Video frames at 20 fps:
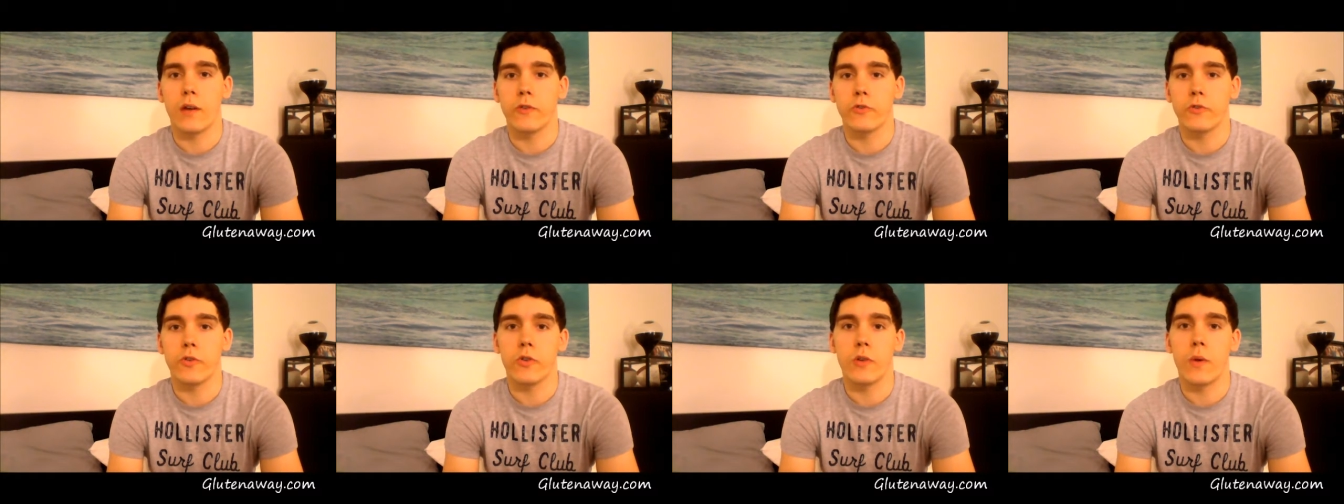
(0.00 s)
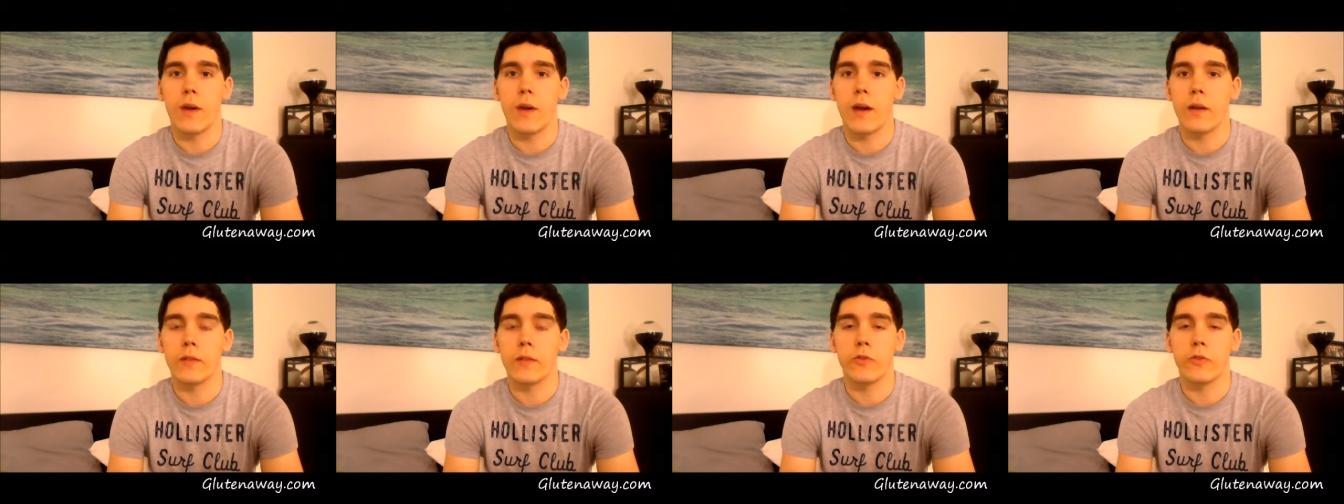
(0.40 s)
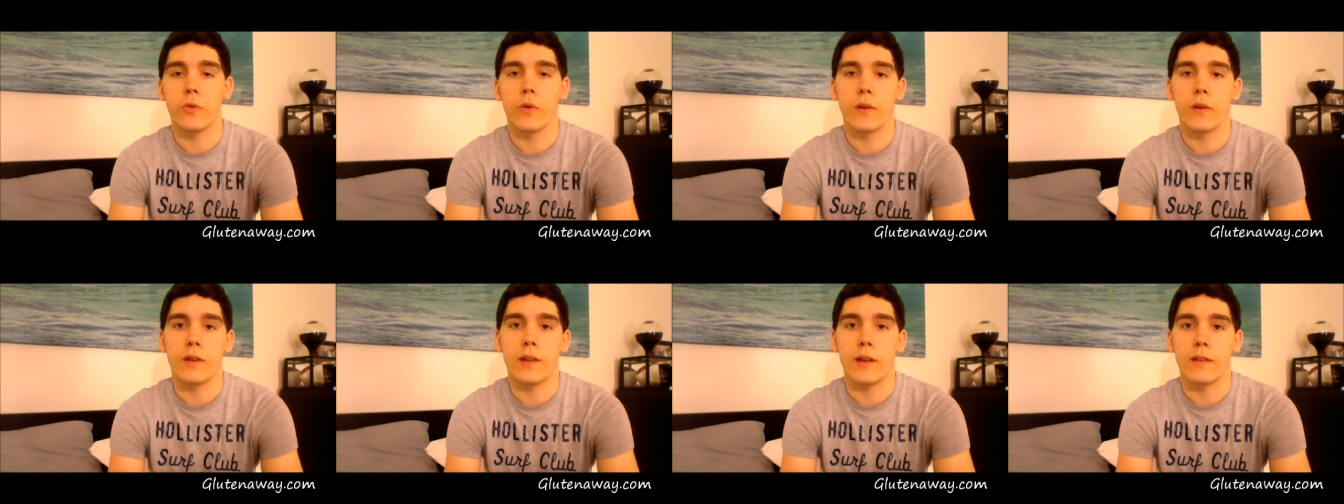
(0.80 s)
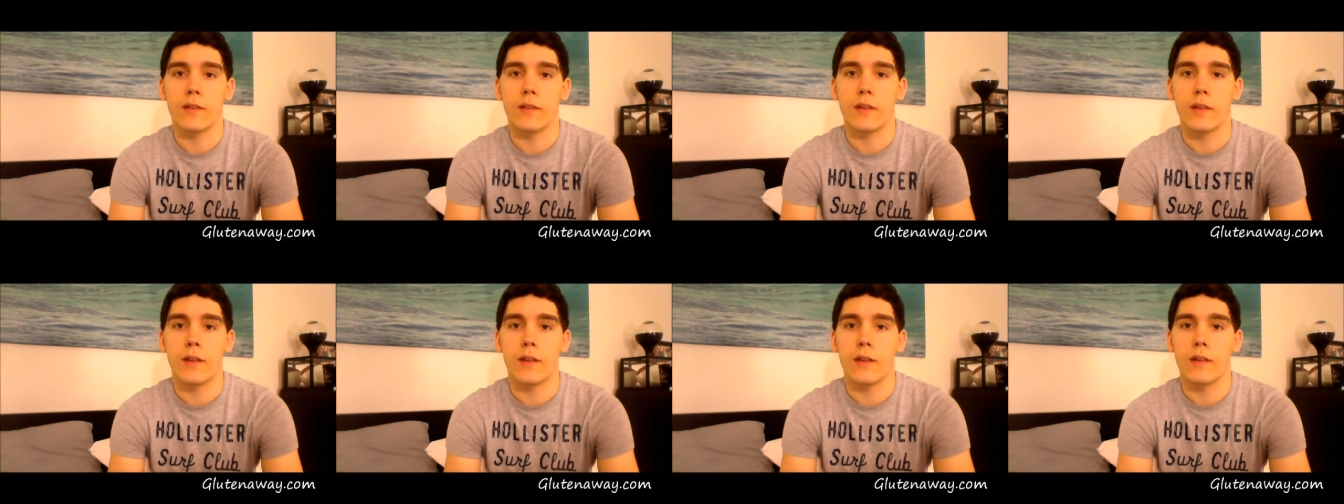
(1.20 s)
show you how the two are
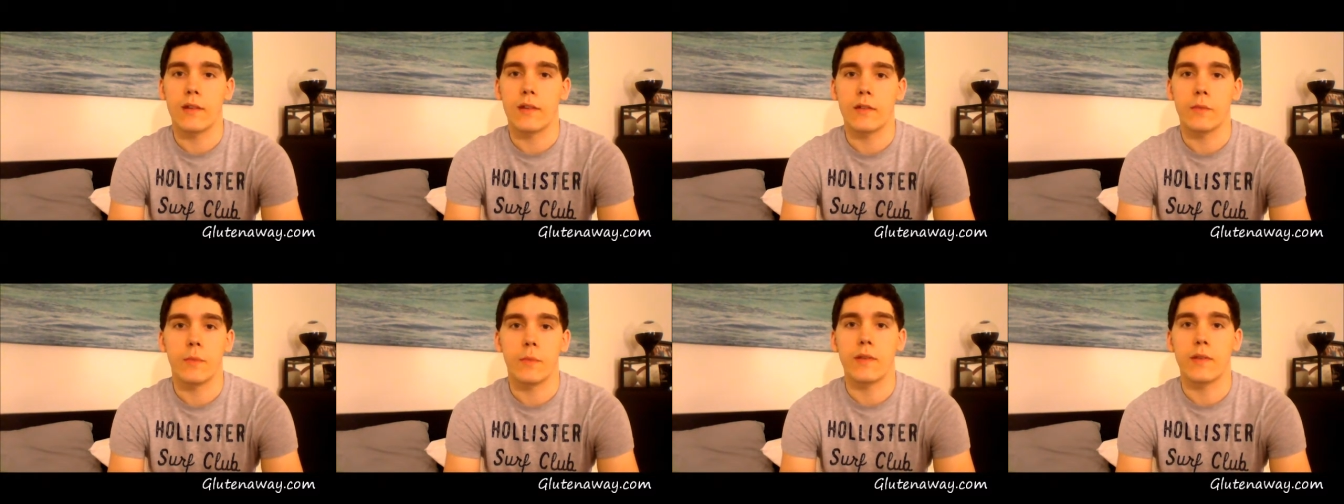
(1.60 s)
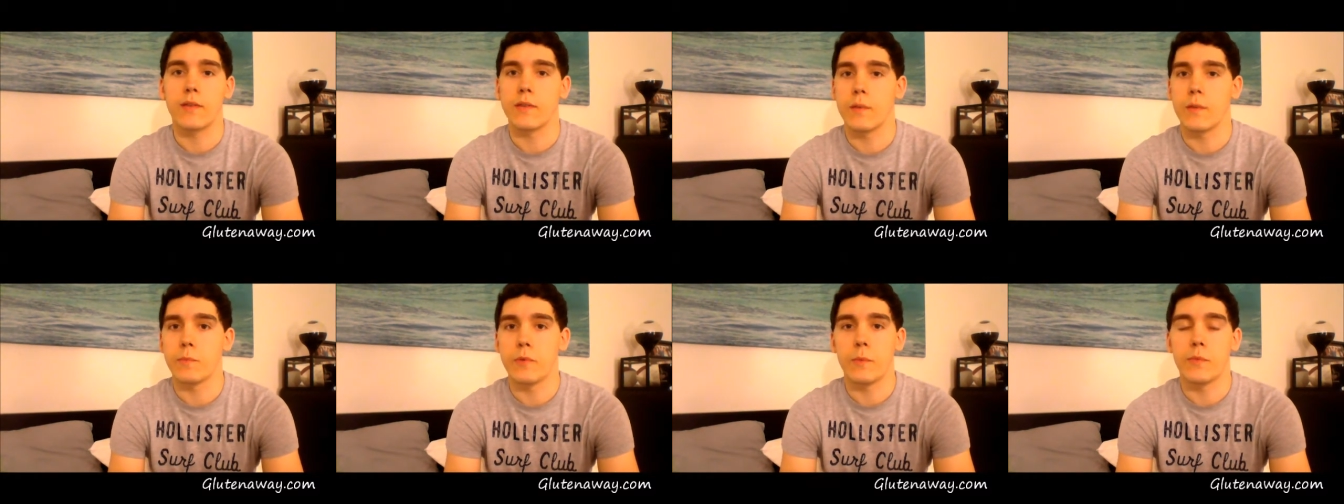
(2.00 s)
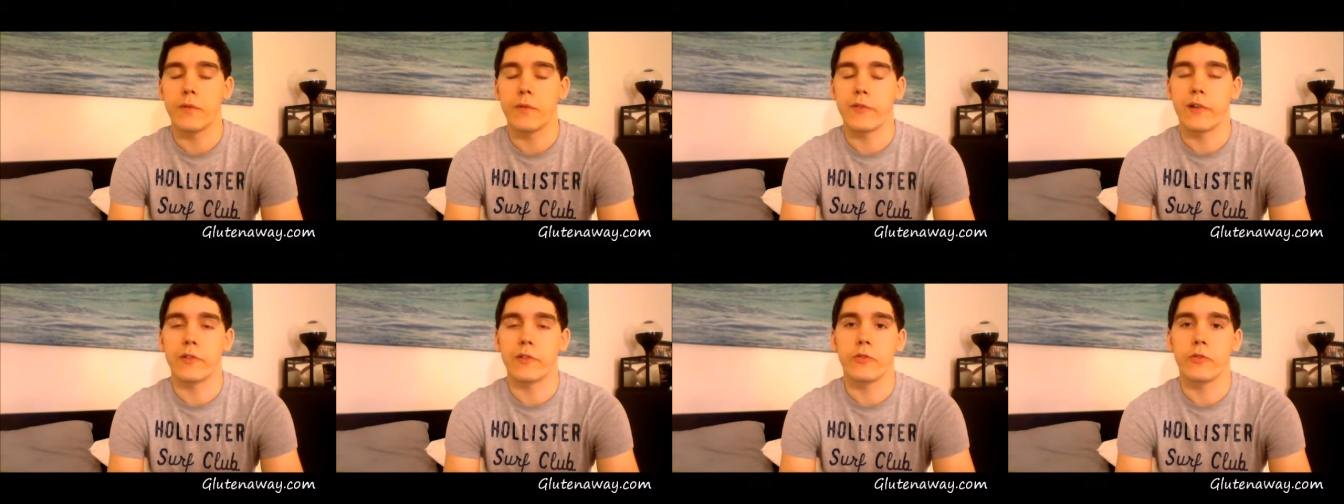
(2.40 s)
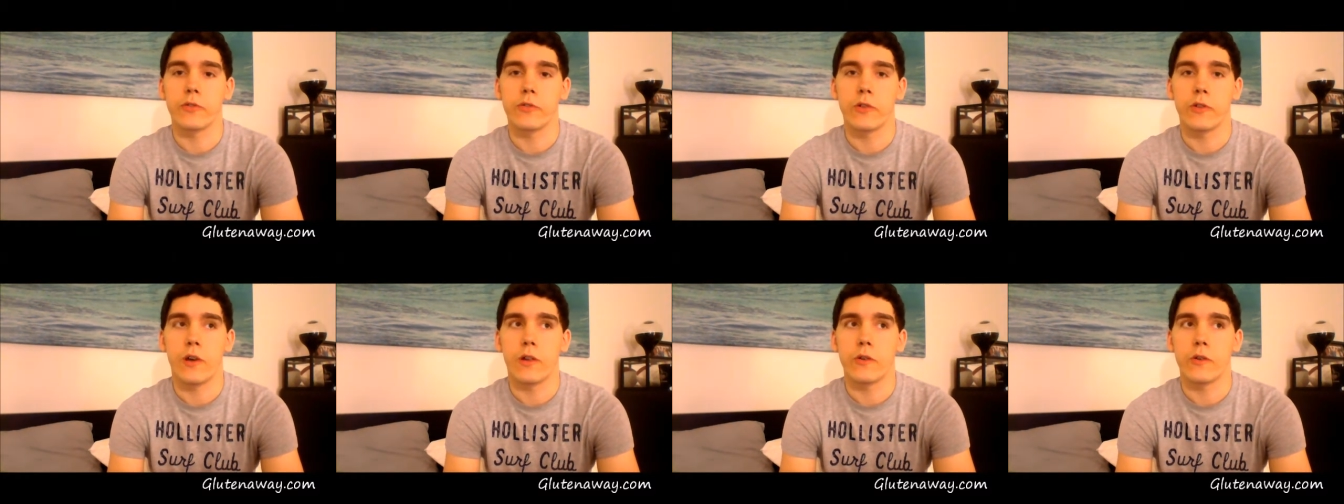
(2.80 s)
connected and explain symptoms of lactose
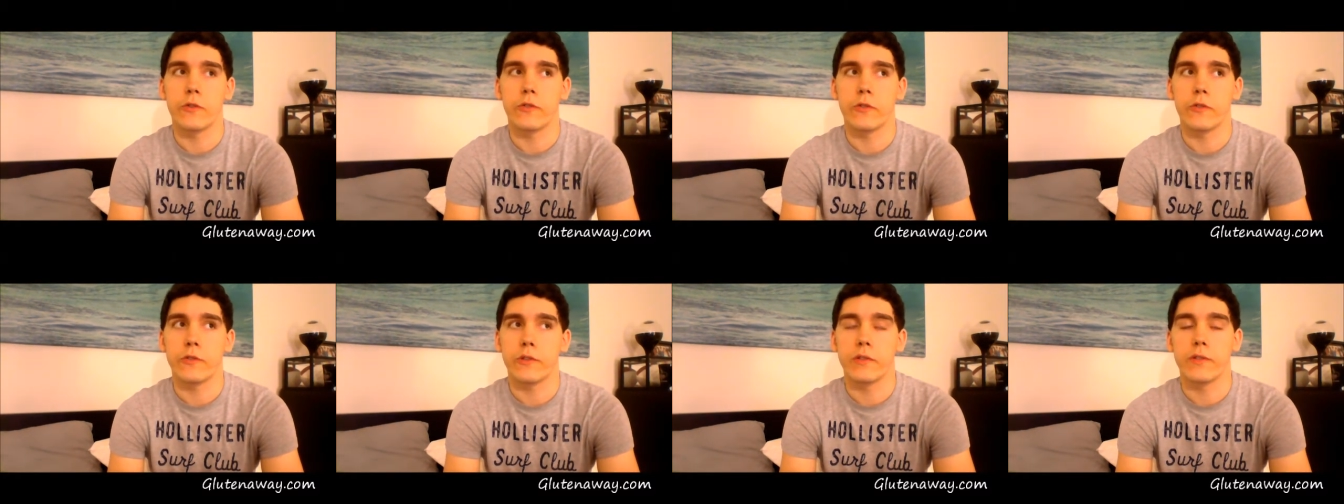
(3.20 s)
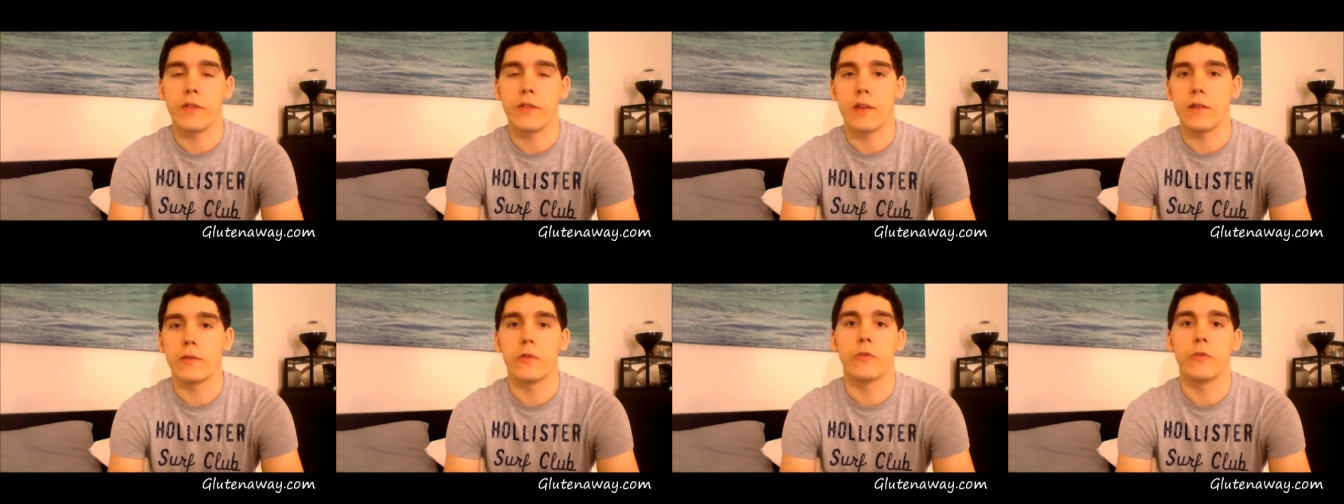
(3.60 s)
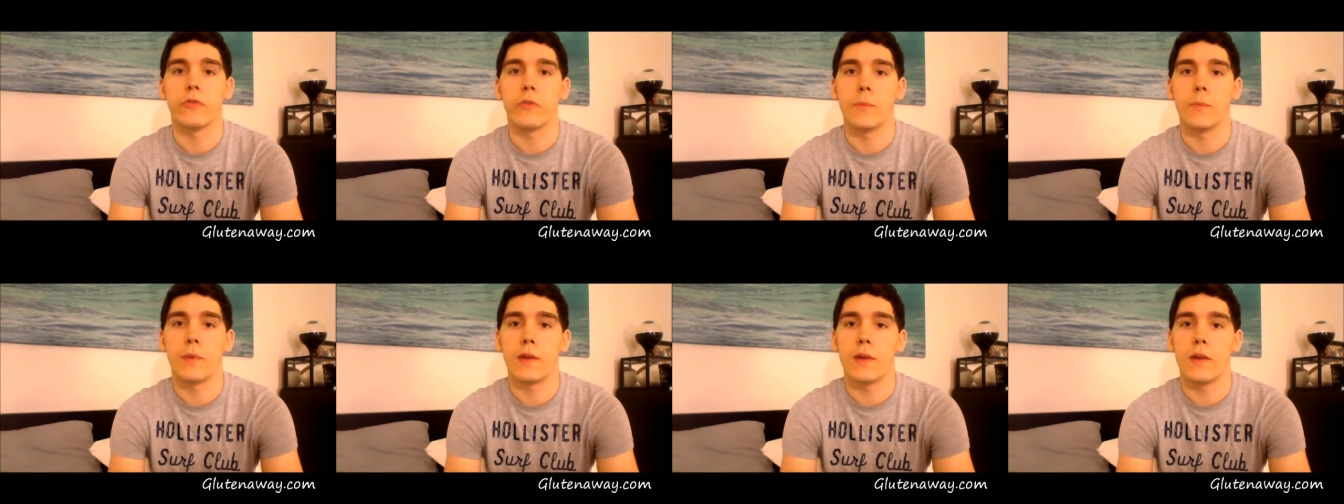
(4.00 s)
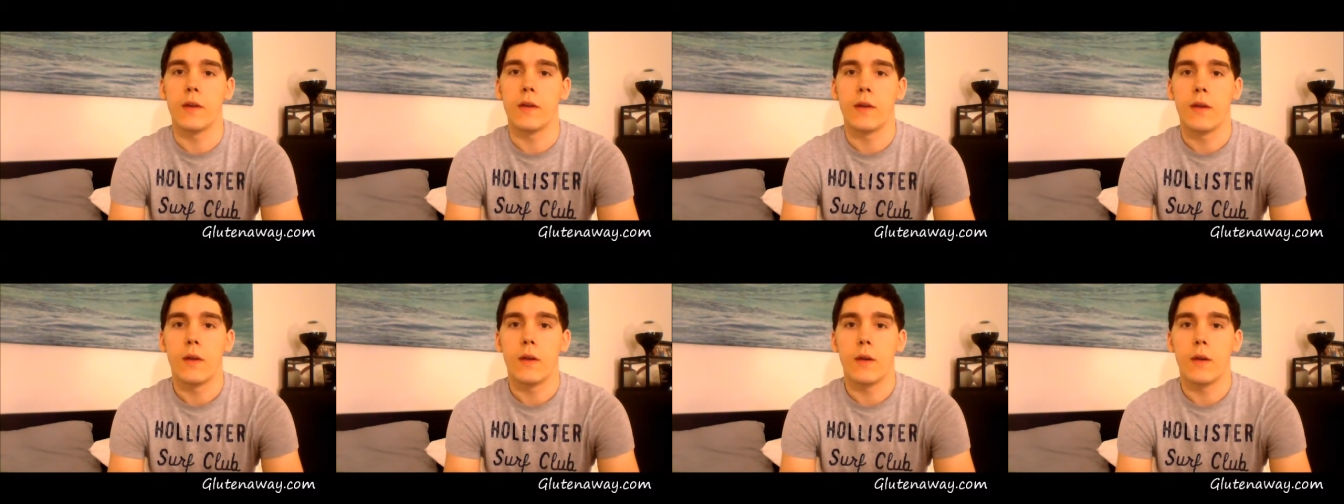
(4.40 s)
intolerance and just things you should be